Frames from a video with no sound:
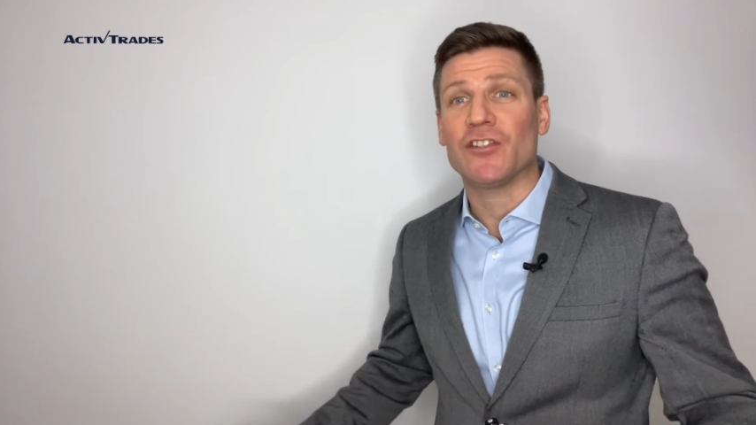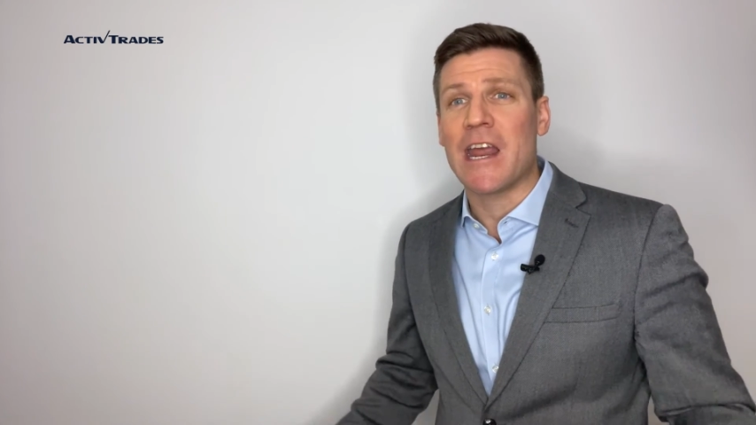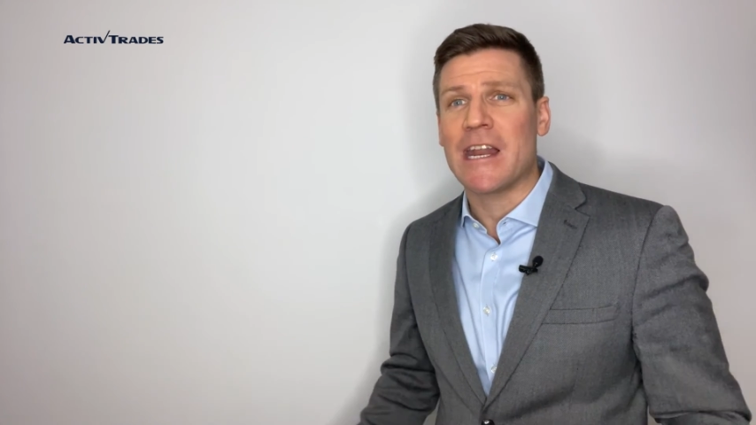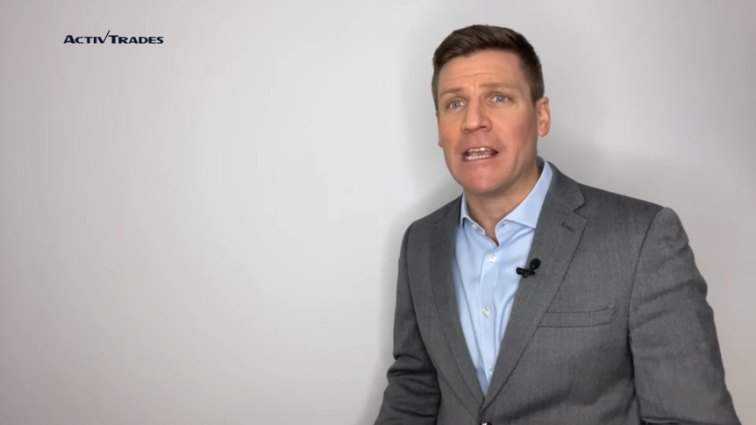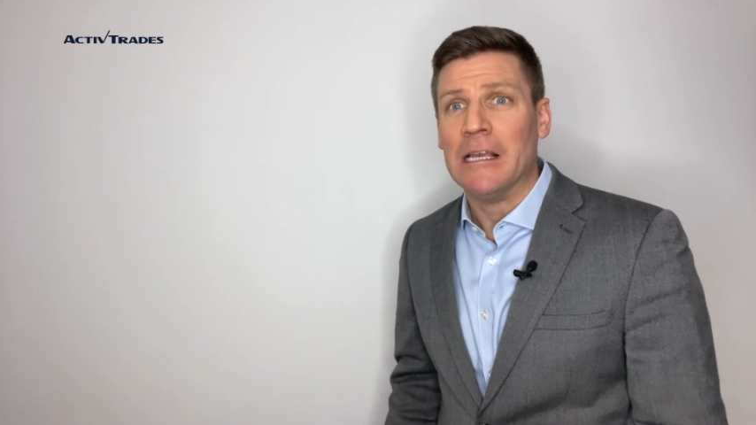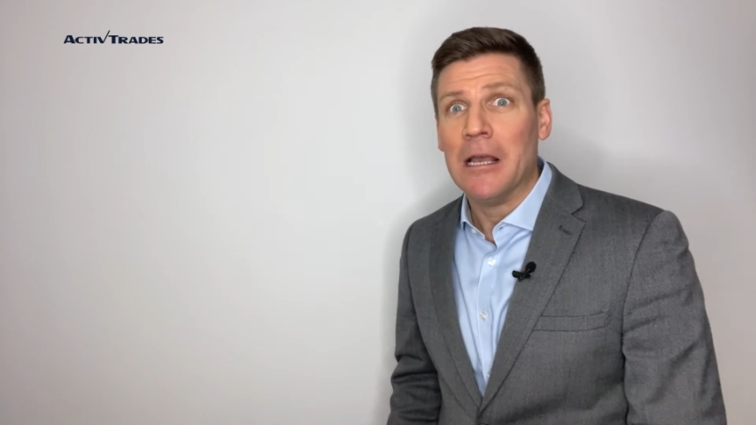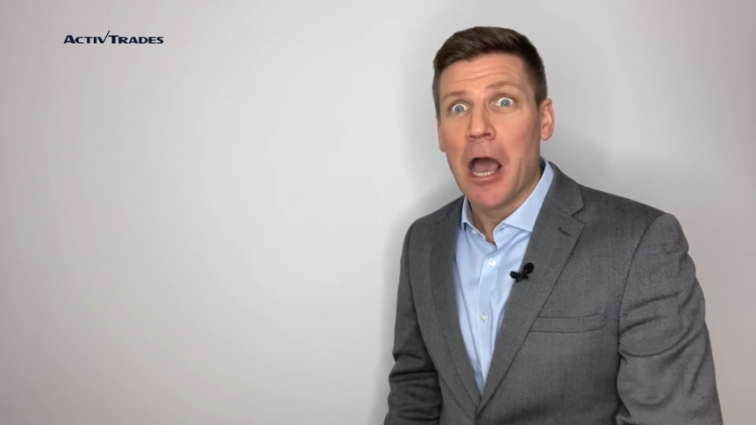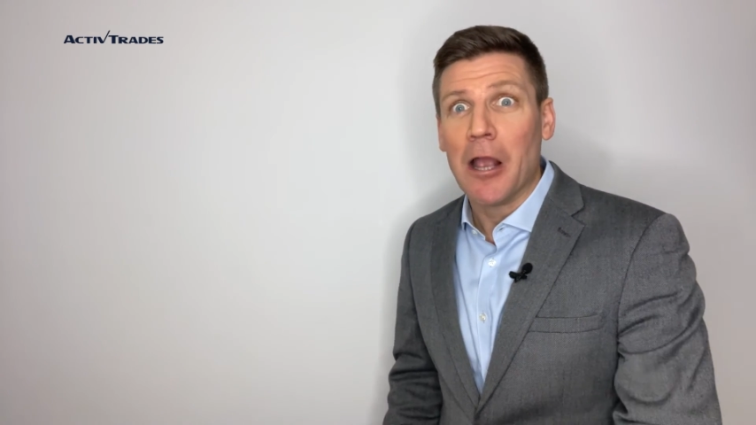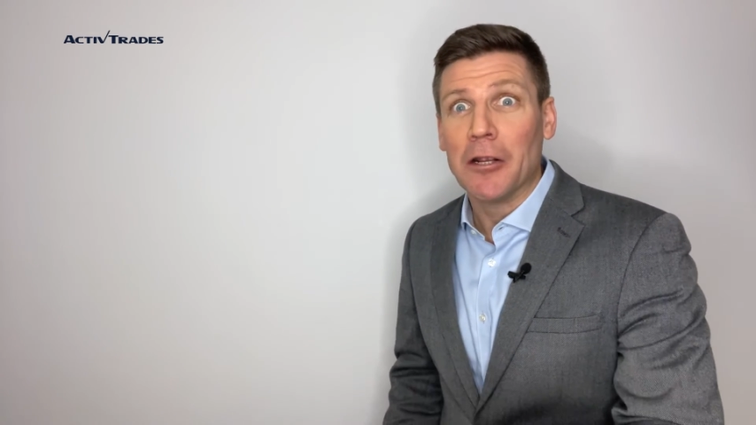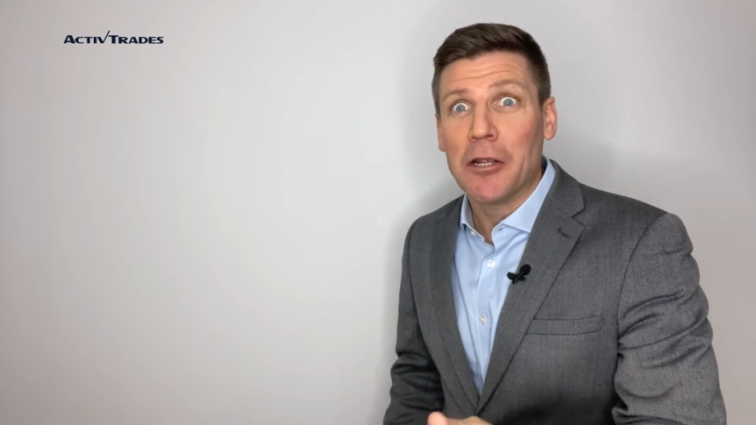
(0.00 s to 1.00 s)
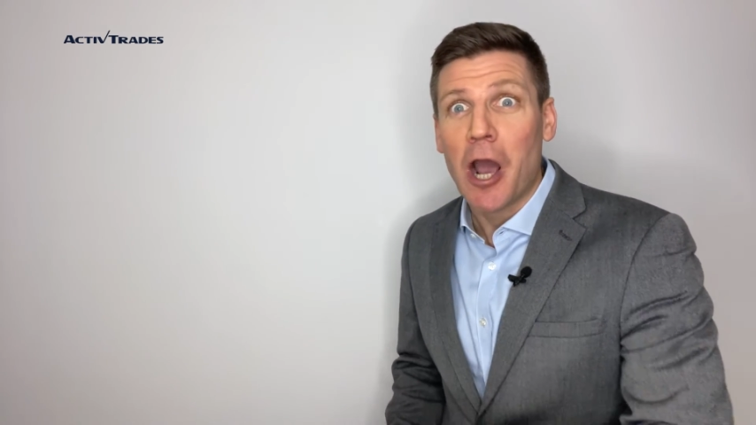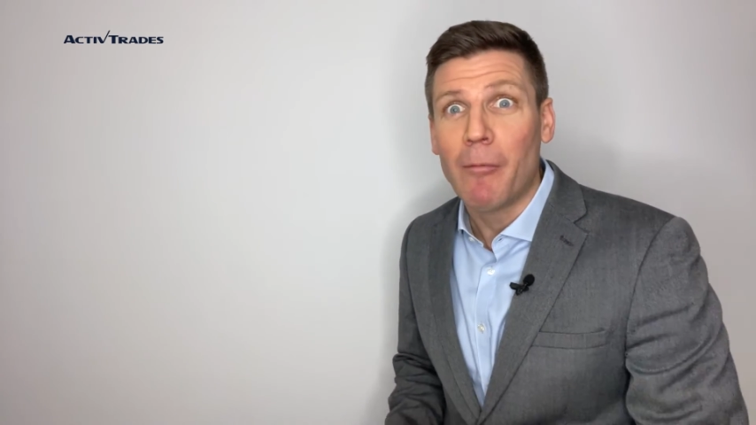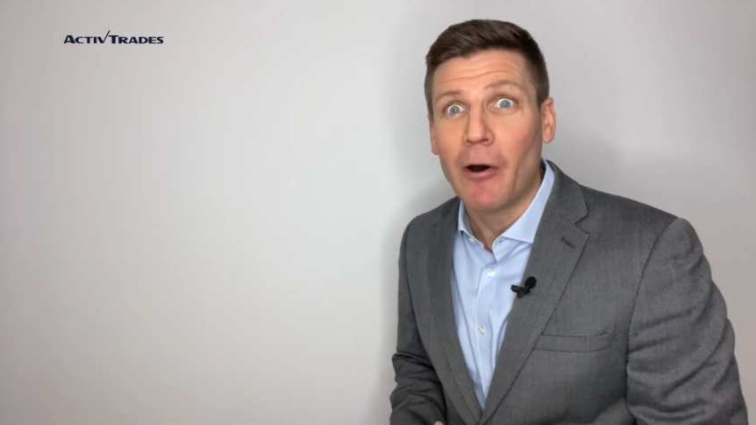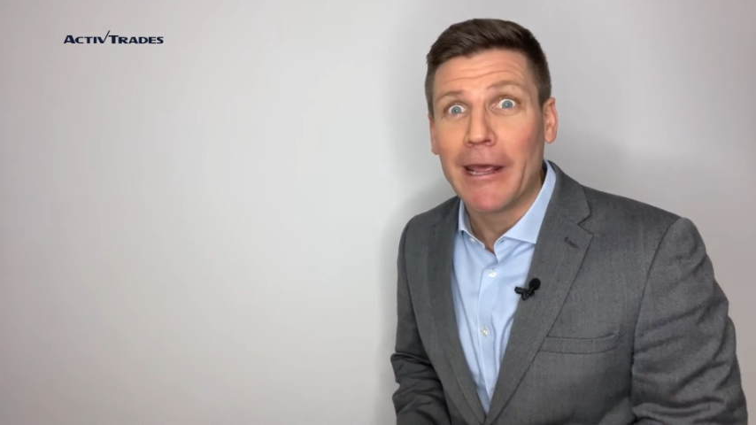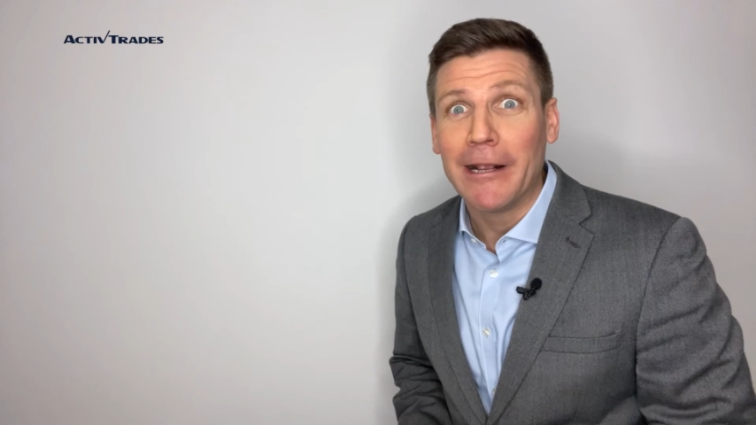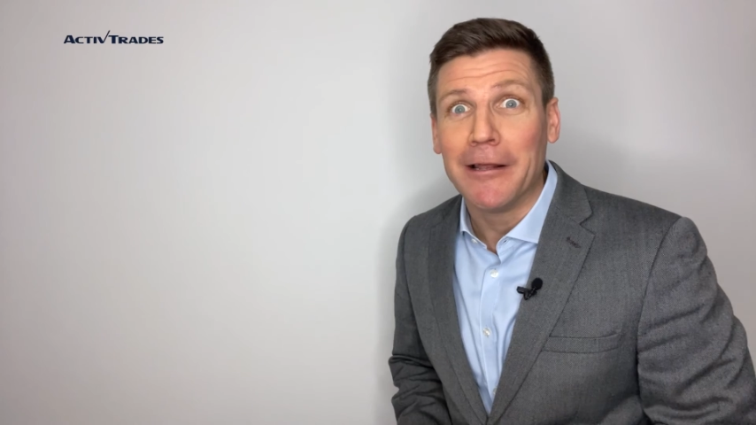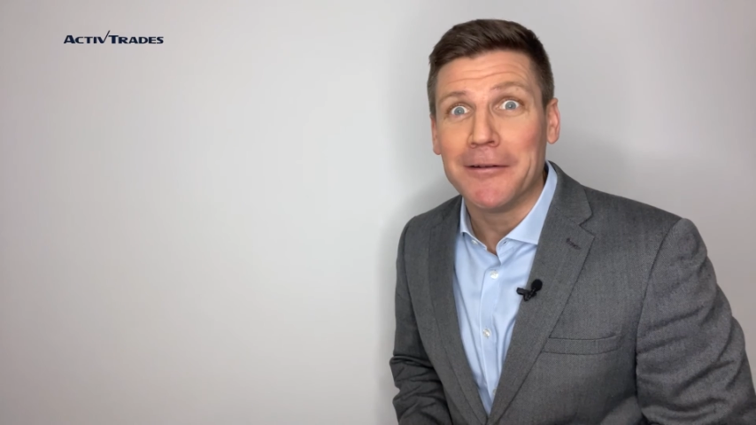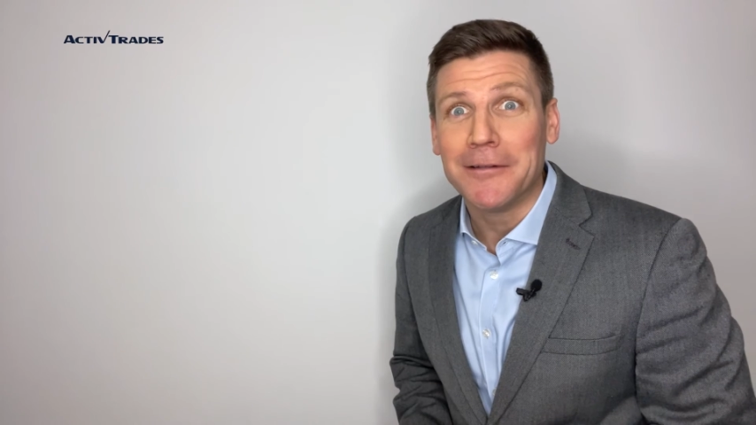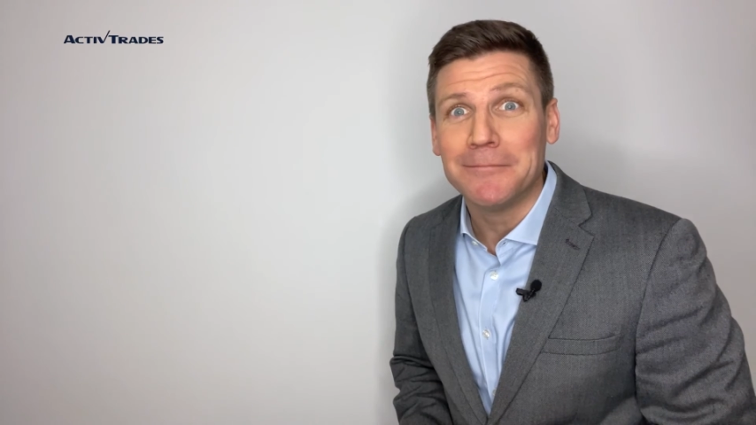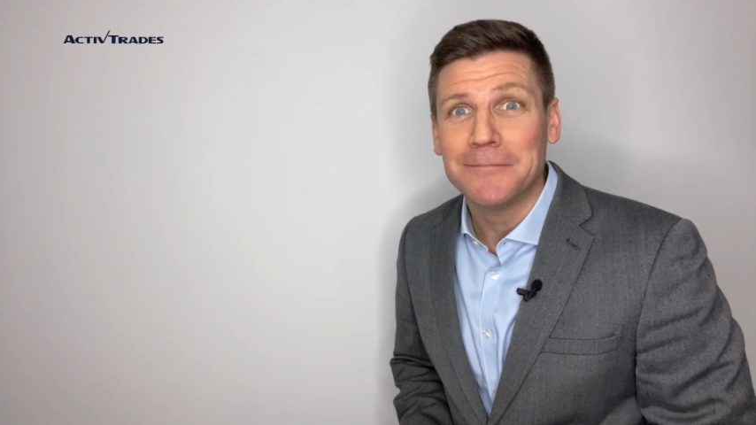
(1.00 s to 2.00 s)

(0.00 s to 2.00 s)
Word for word: trading, and come on, England.